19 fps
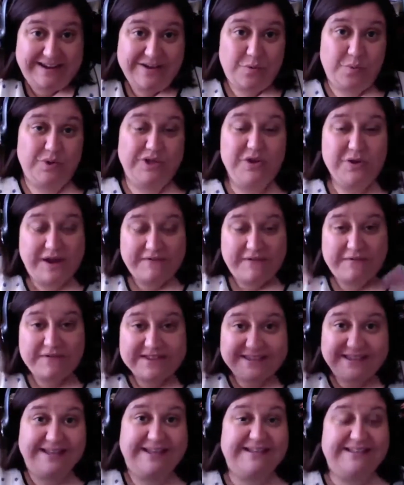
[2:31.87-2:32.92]
Well, you have
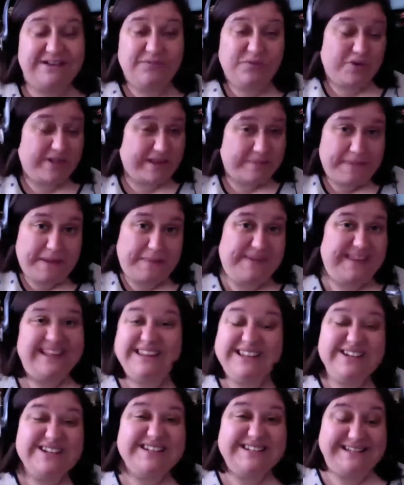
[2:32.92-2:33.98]
everything except for like maybe a
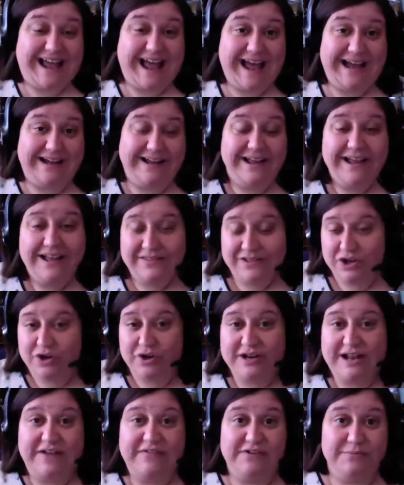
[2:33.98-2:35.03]
little stack that you're
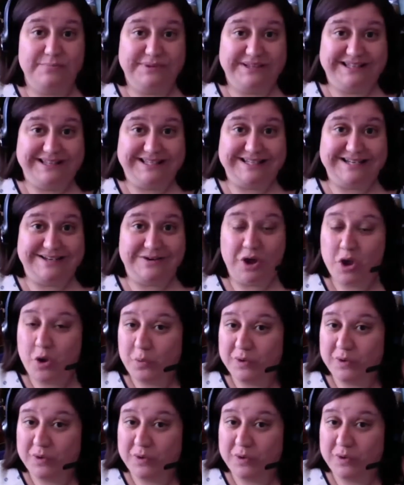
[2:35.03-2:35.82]
going to have completely done.